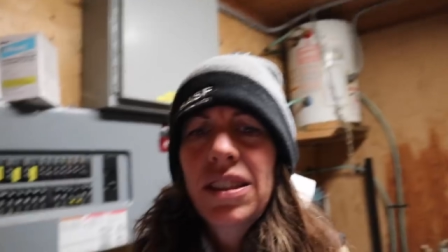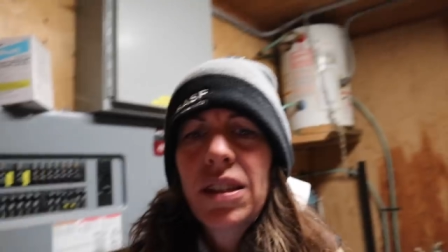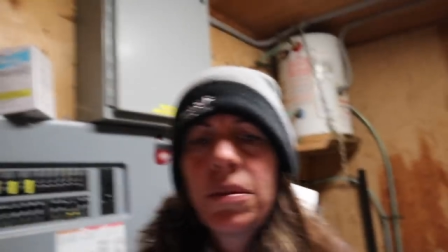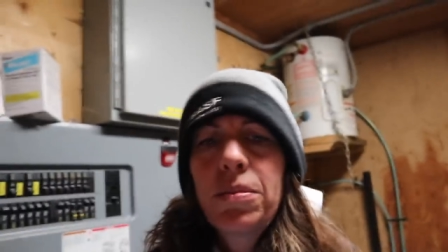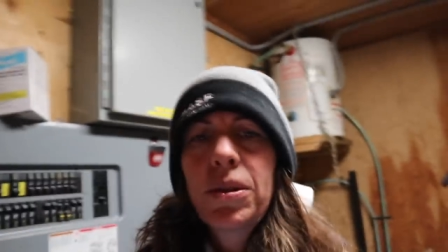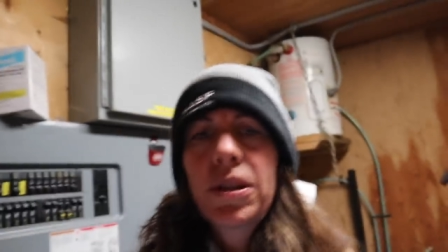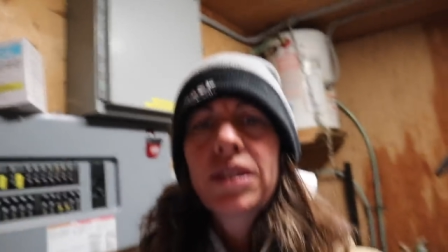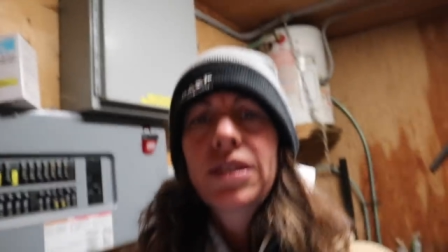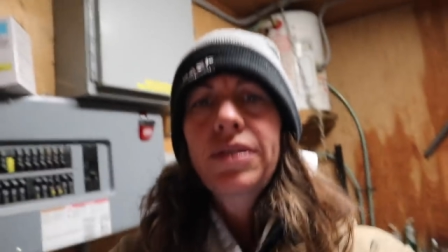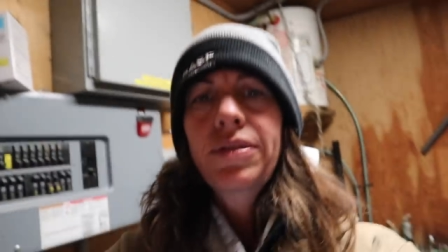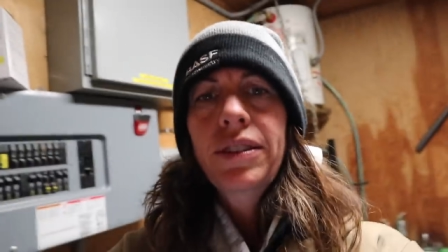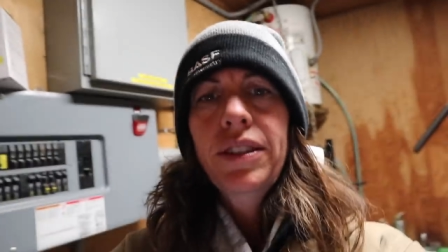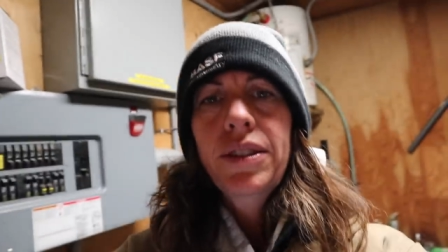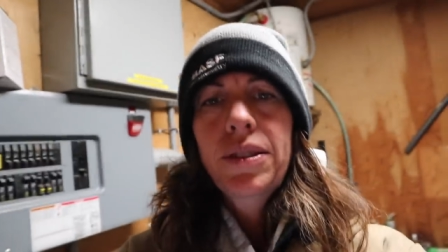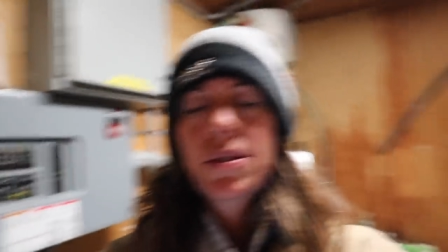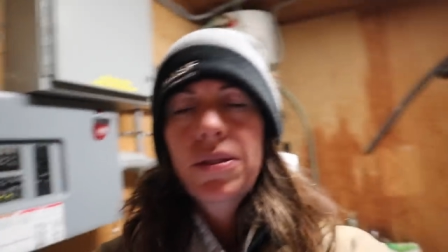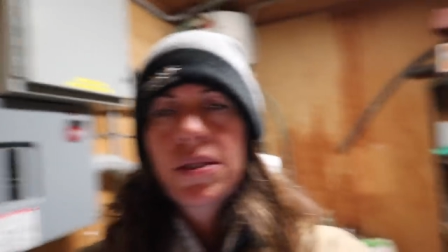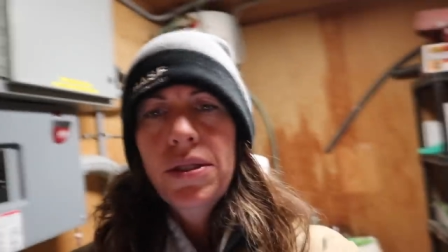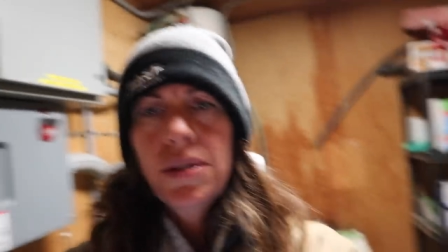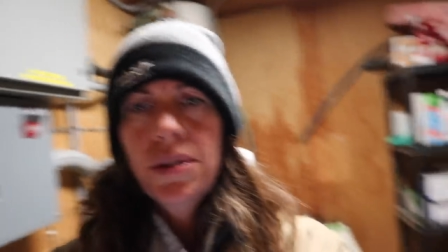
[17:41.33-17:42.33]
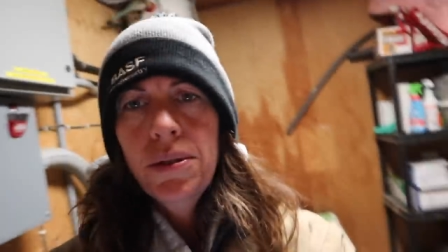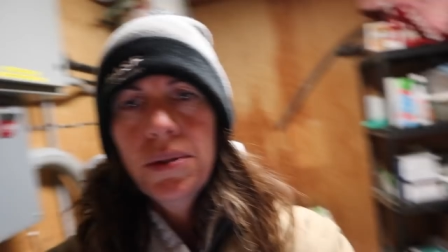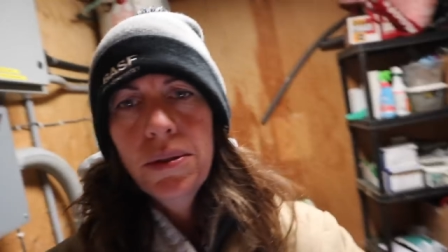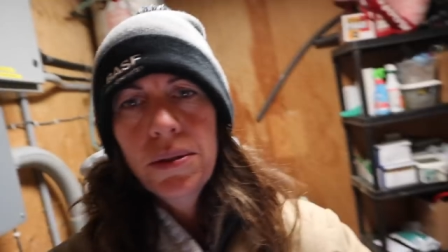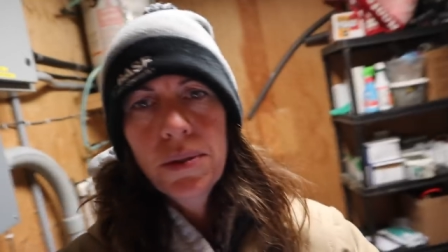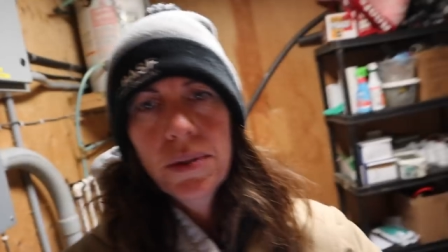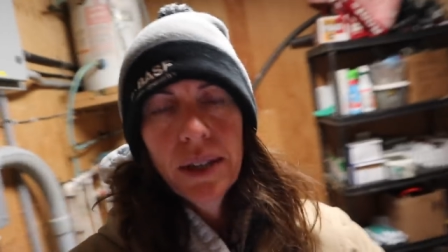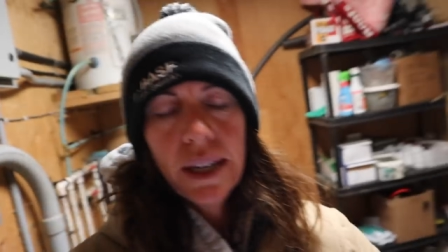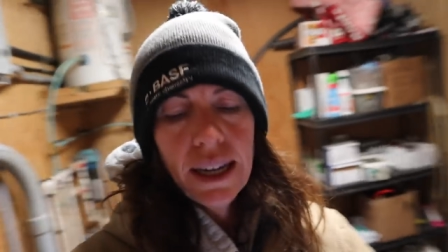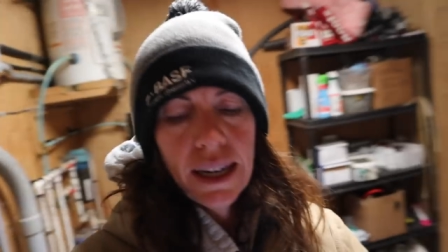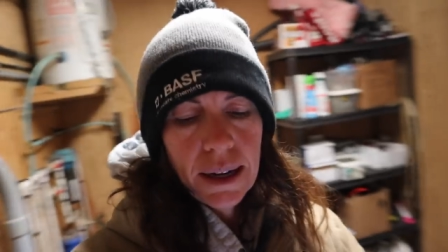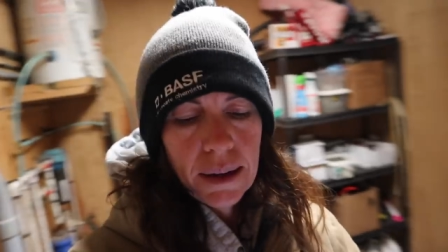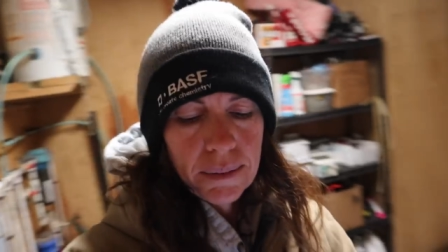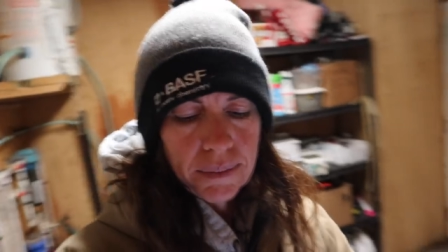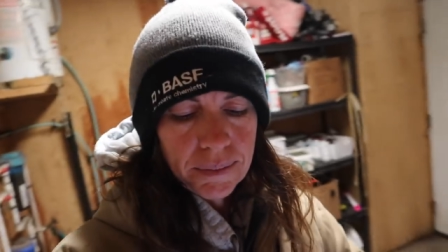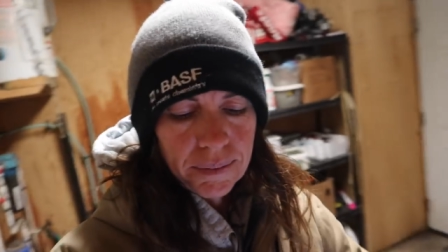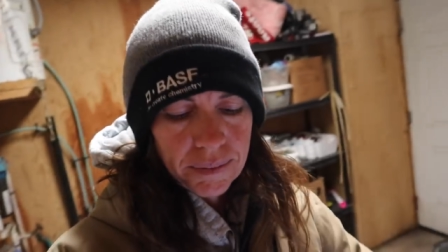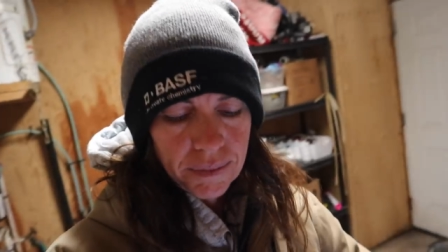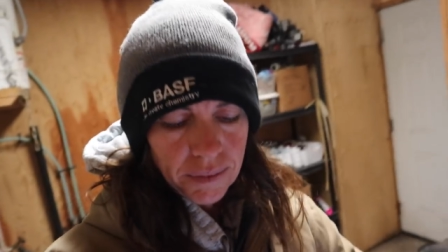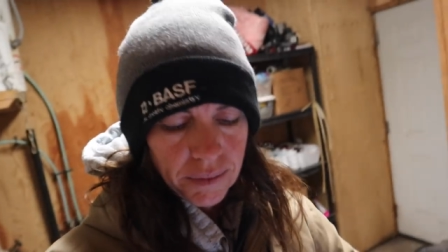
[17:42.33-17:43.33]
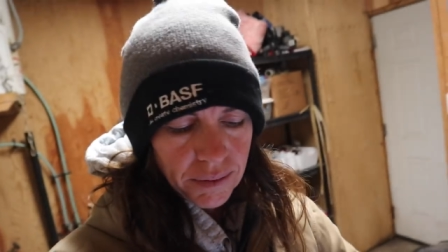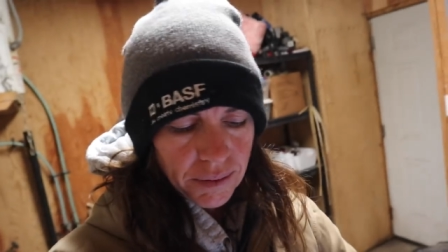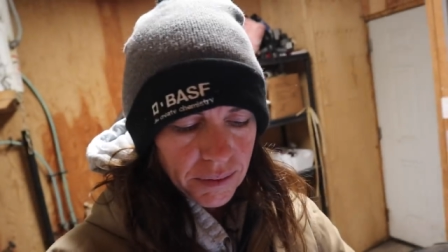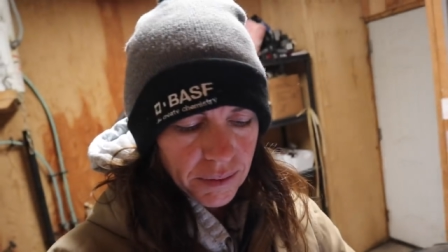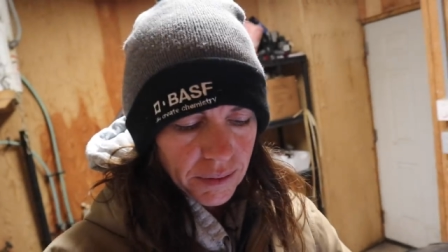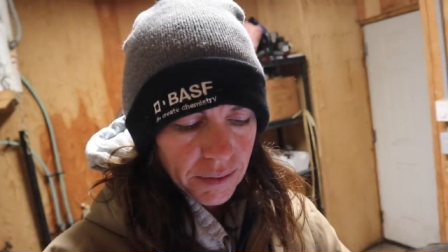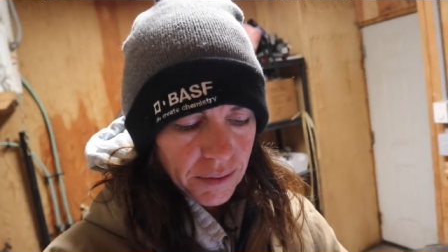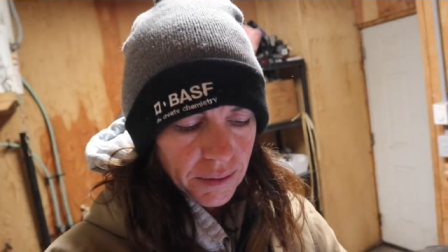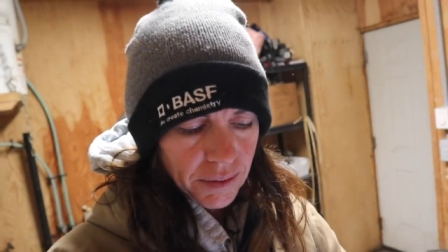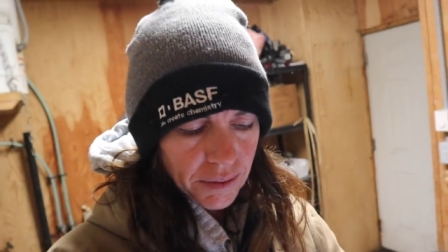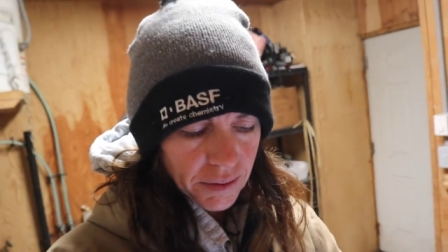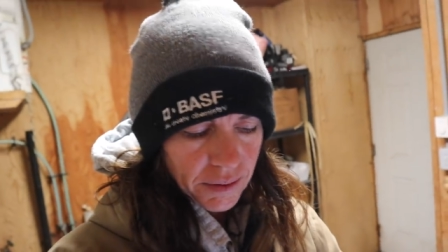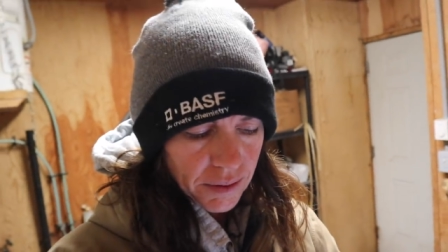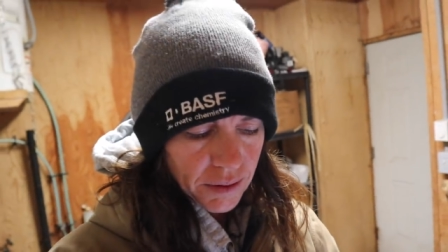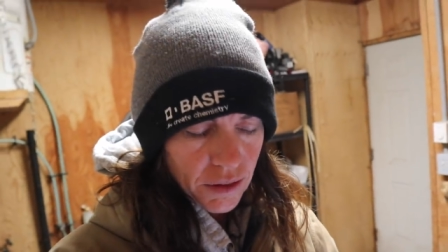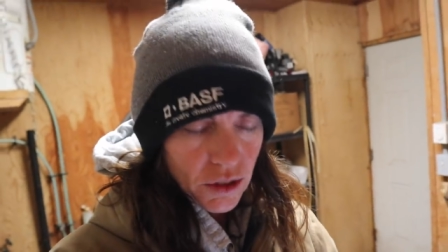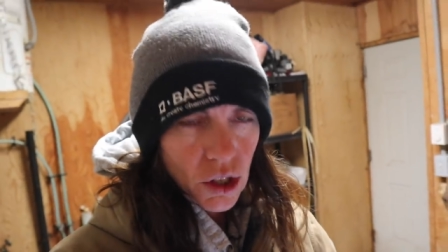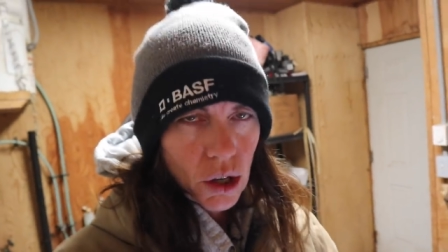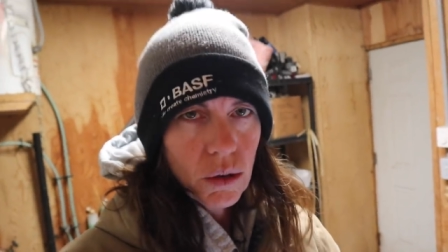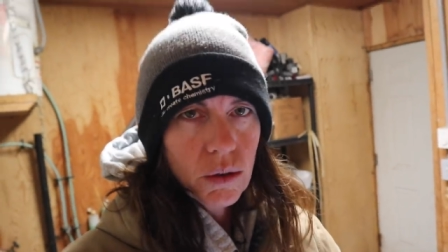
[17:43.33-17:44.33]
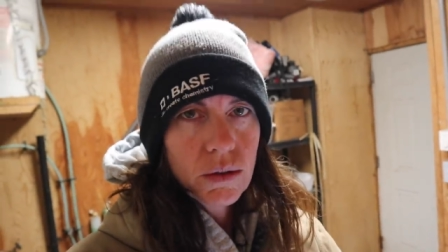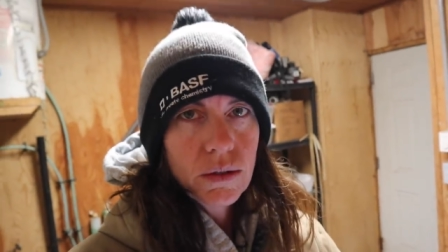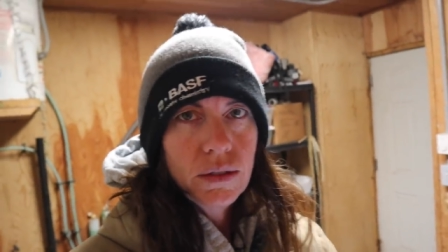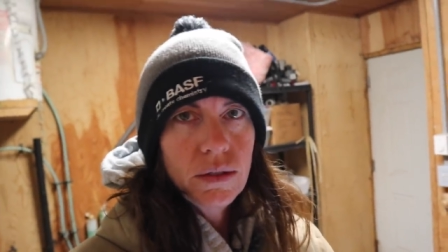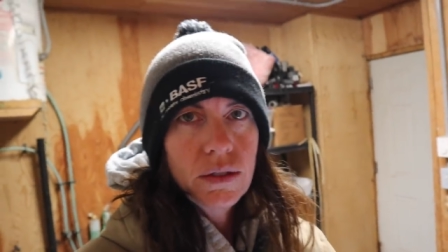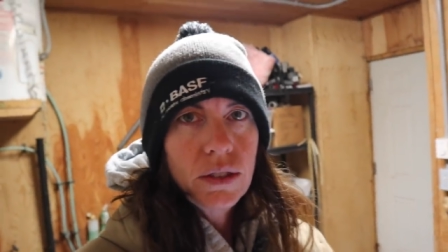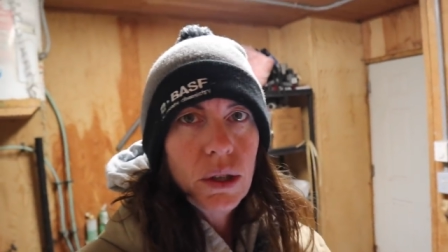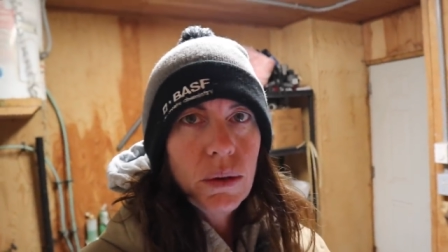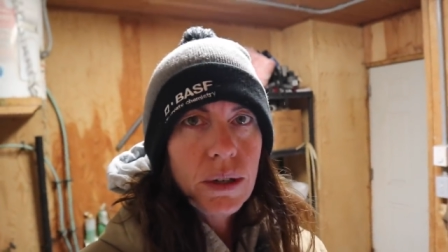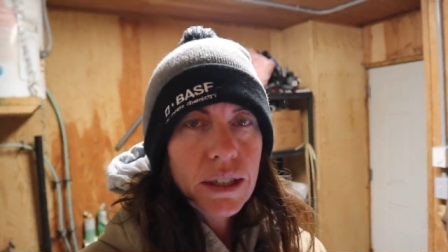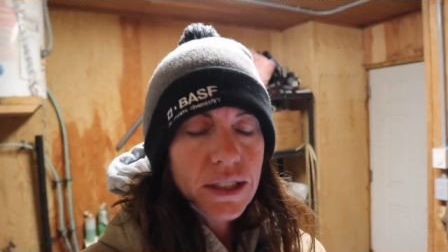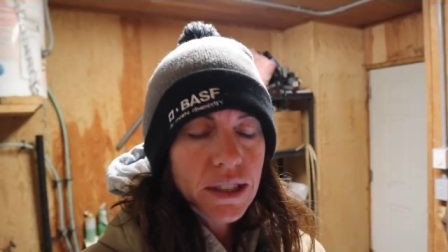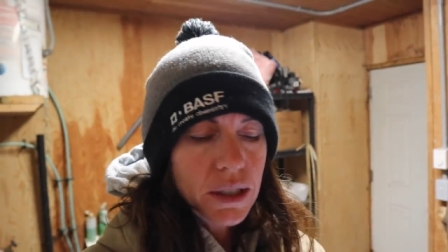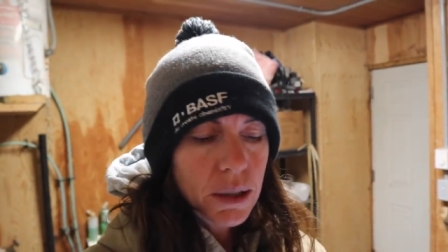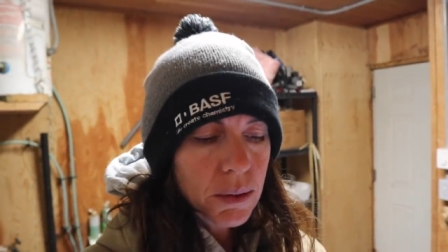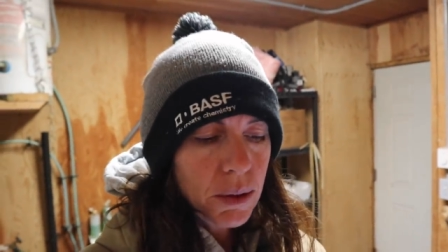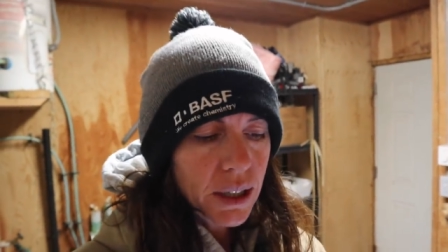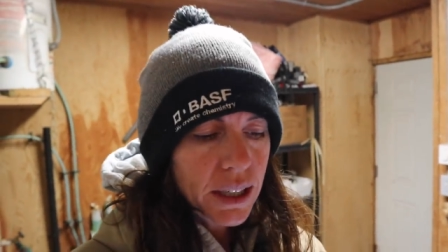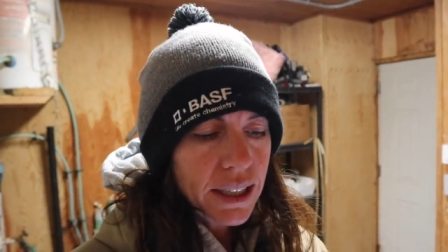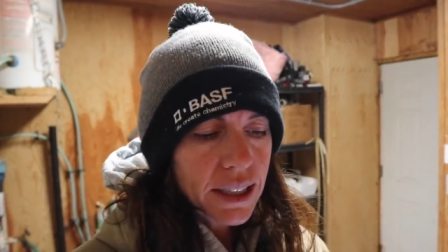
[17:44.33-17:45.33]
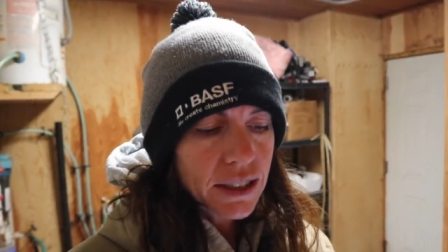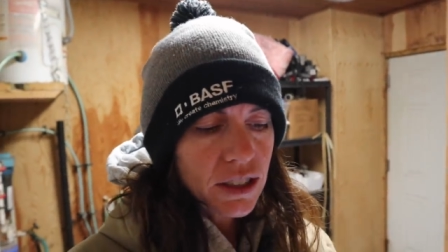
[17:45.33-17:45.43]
Stillborns, for those who don't know what a stillborn is,